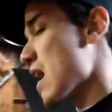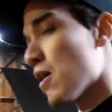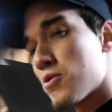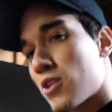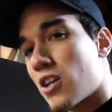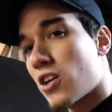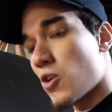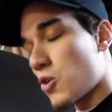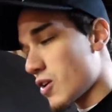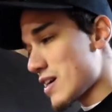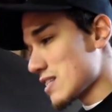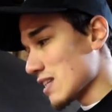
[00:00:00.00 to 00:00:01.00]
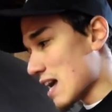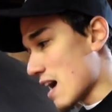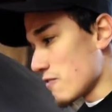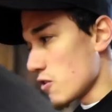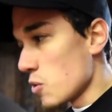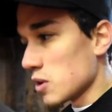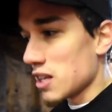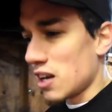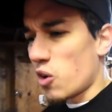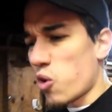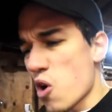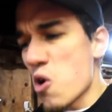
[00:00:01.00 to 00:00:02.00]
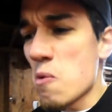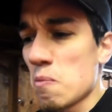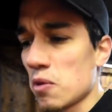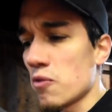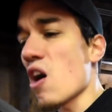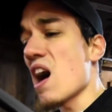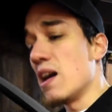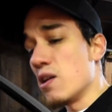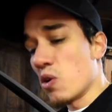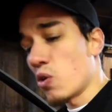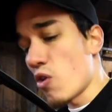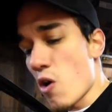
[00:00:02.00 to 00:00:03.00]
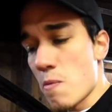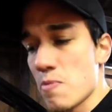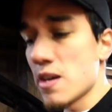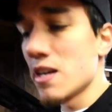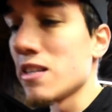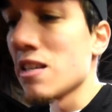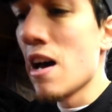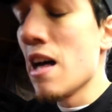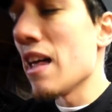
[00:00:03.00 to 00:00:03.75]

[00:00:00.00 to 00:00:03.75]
I was going to go crazy livery with like chrome vinyl, chrome this,